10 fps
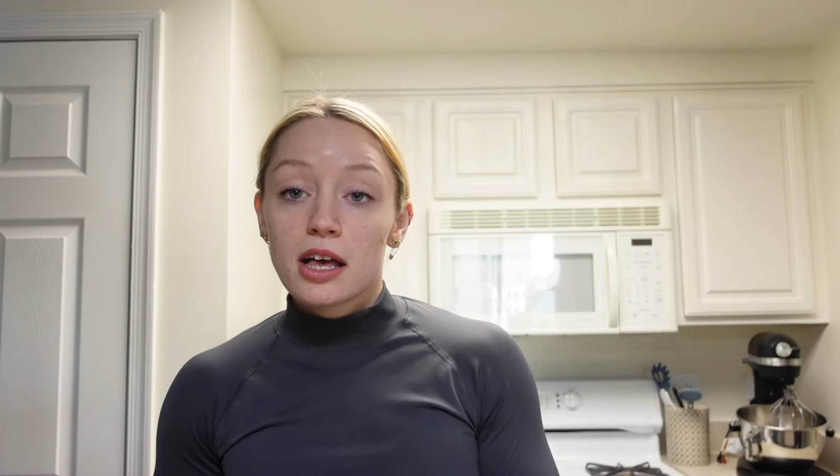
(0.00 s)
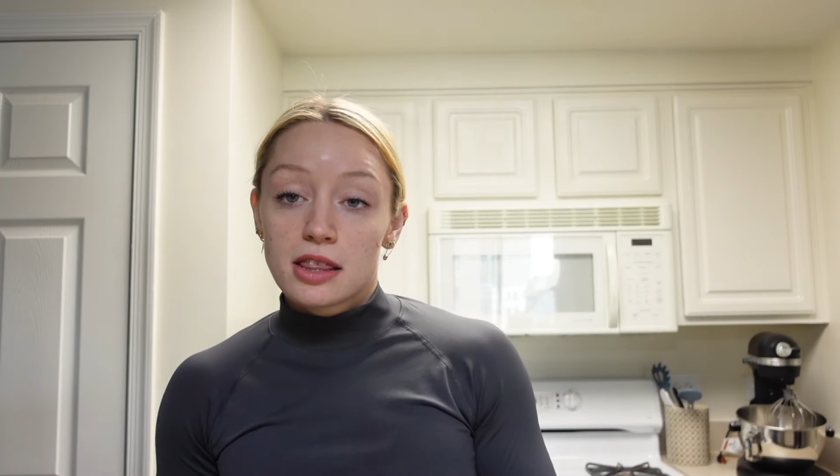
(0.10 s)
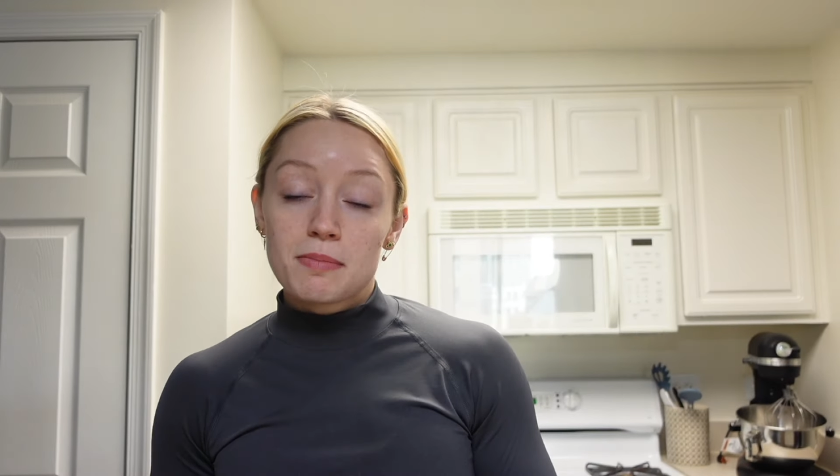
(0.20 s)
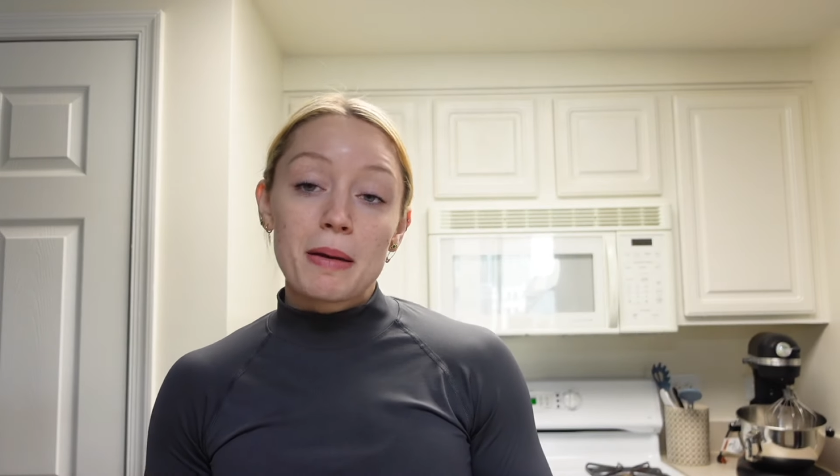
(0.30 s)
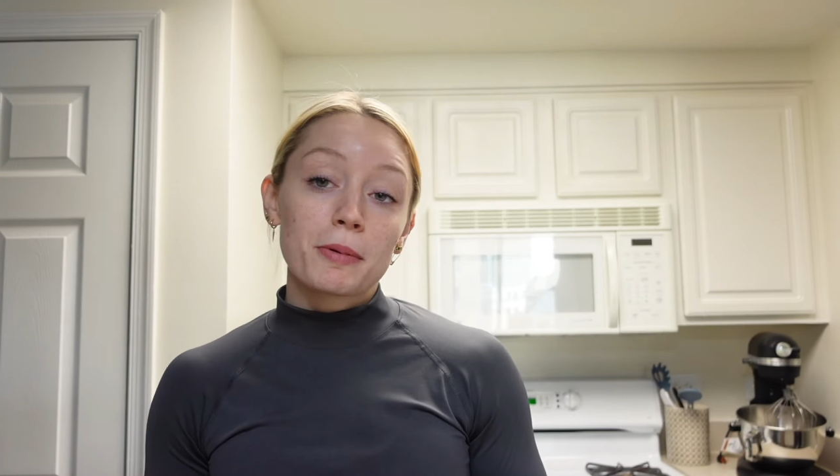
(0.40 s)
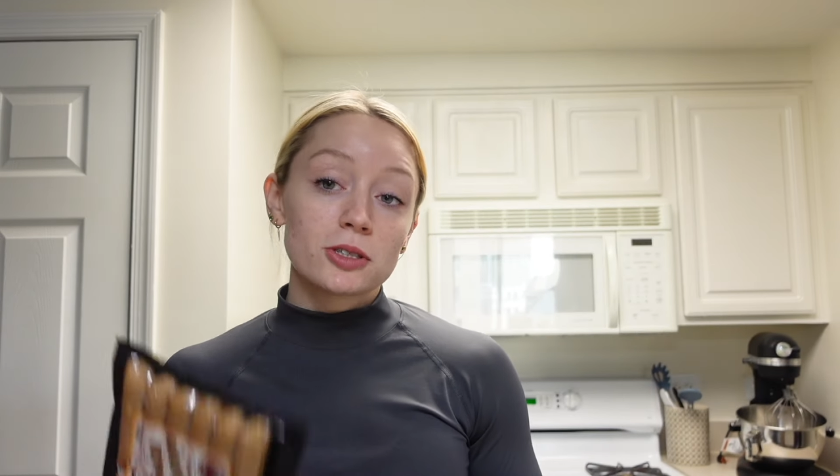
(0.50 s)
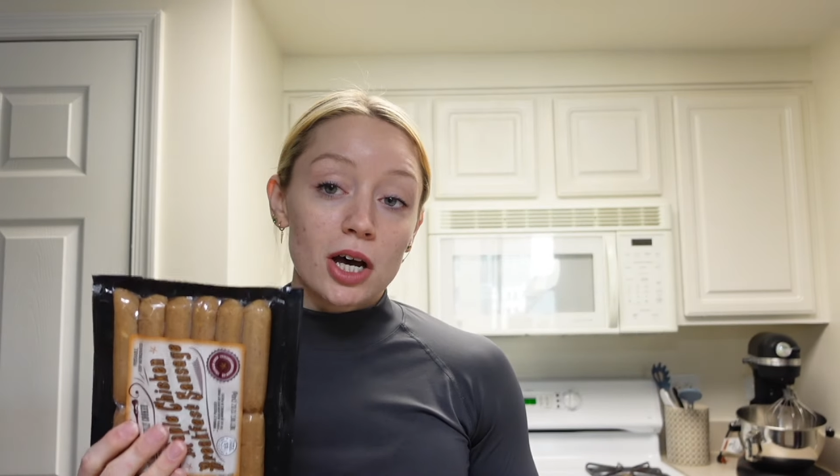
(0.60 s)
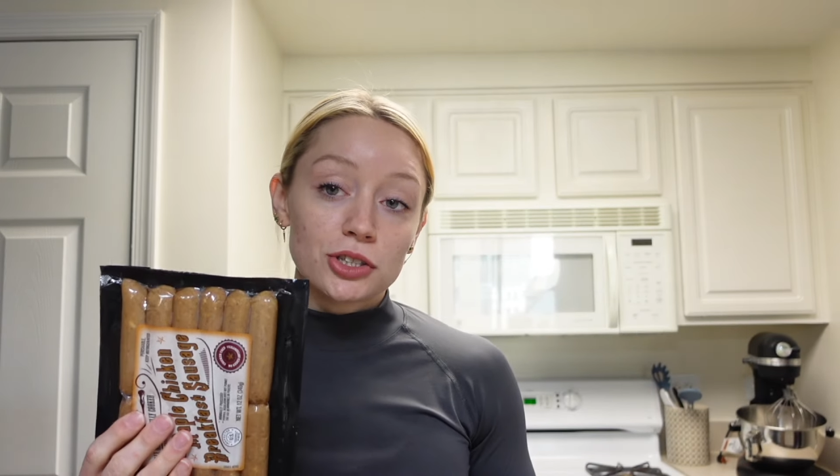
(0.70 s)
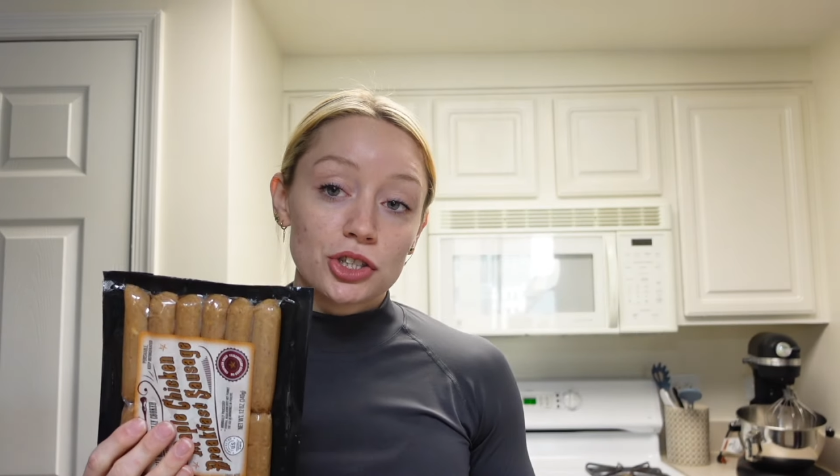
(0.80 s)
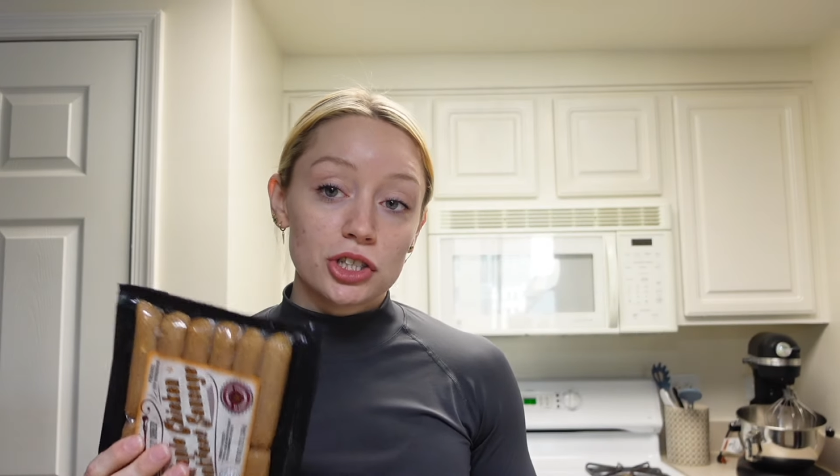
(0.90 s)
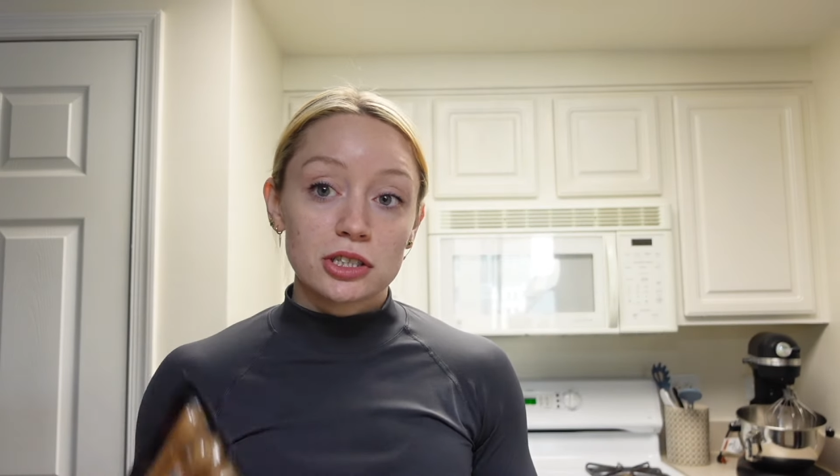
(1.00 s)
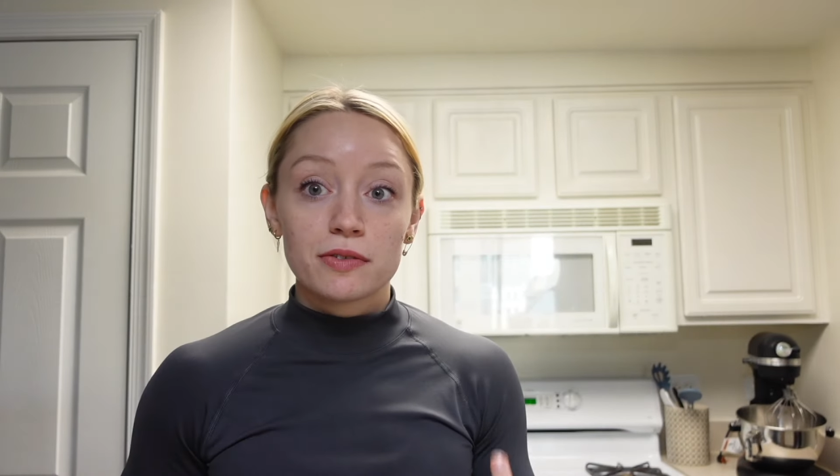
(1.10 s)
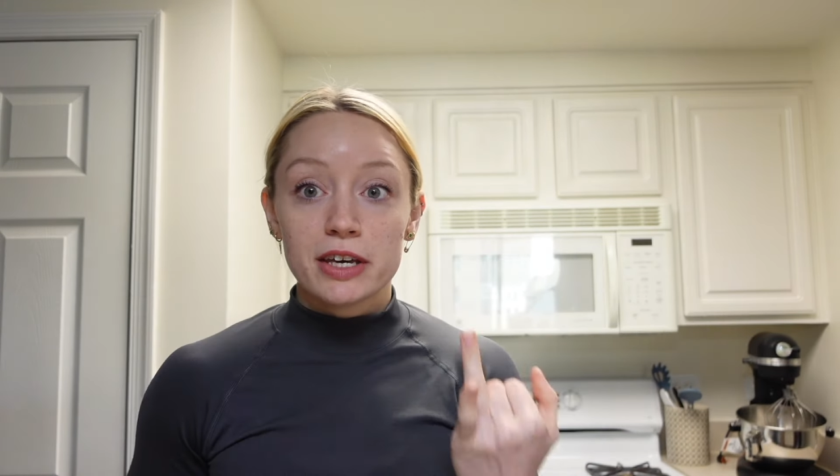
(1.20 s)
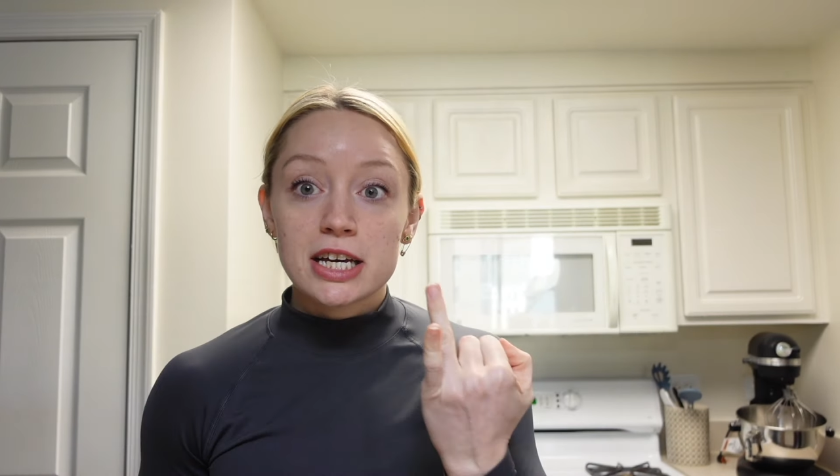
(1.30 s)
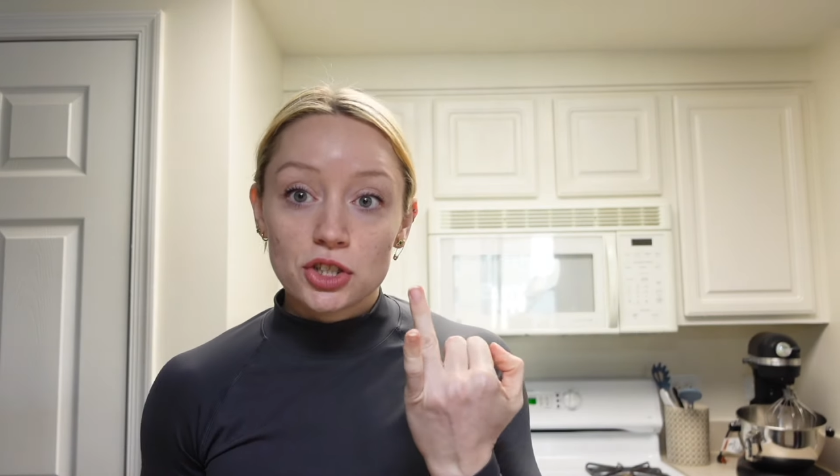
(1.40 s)
the maple sausages, the
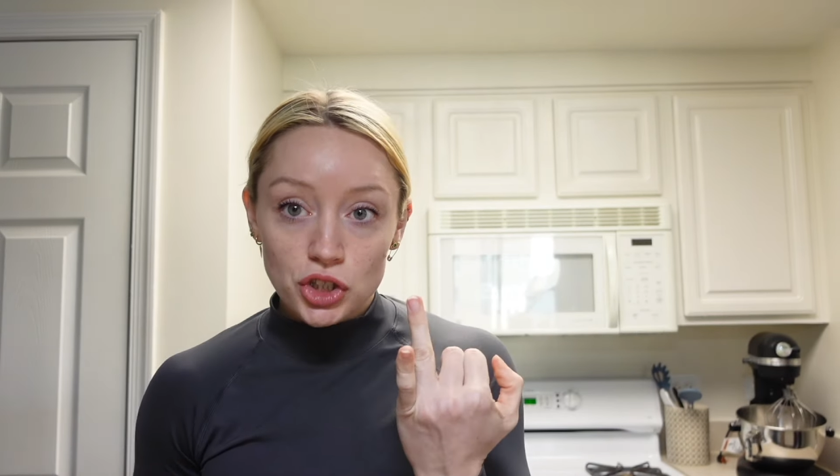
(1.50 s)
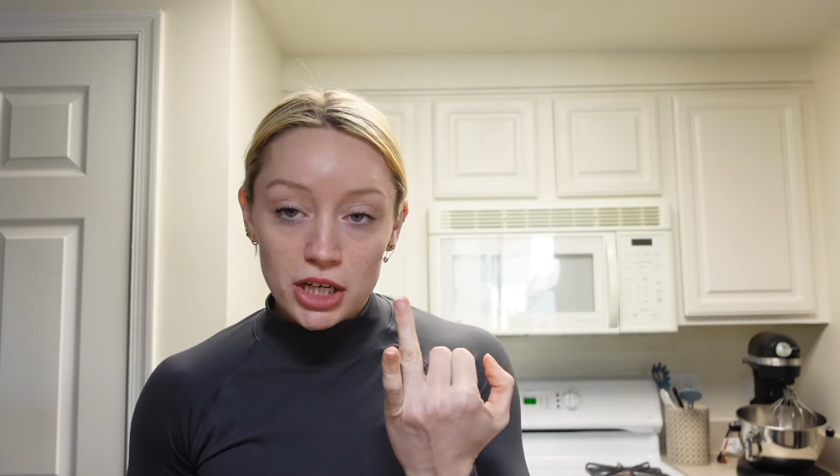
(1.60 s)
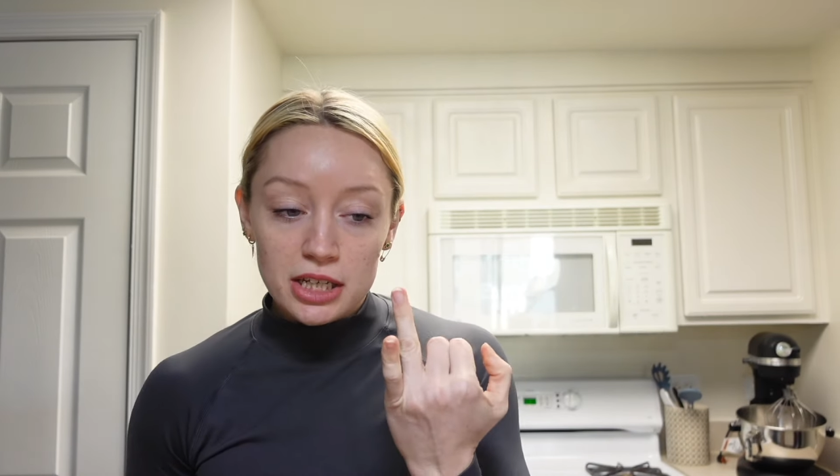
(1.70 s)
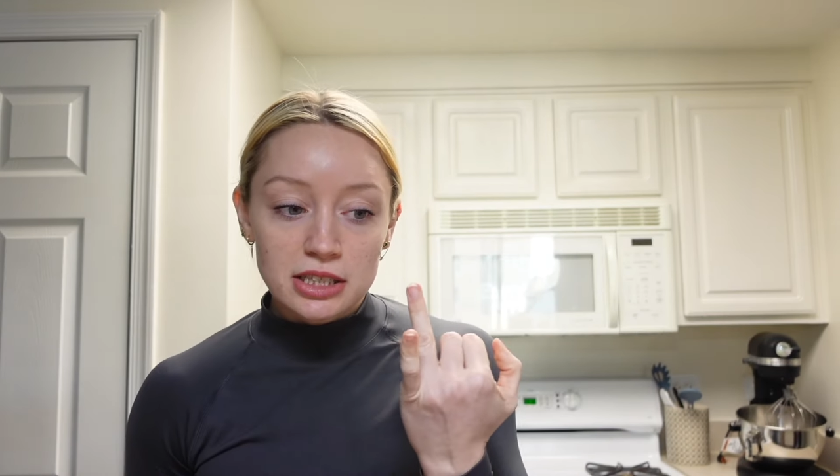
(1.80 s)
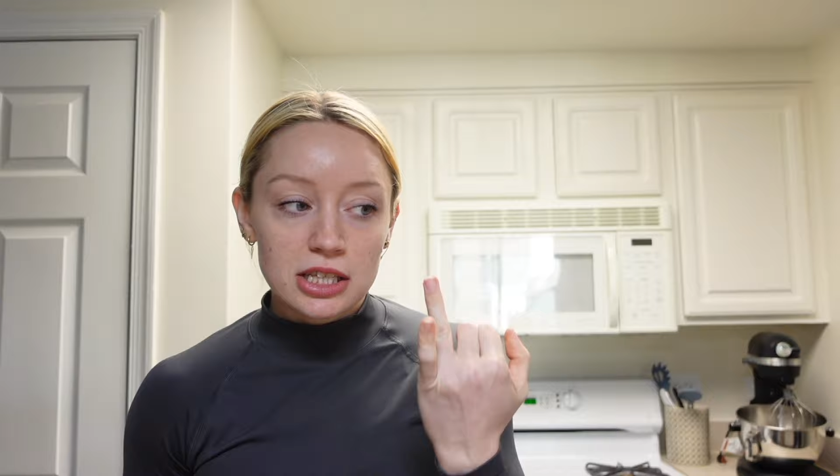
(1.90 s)
vegan cheese,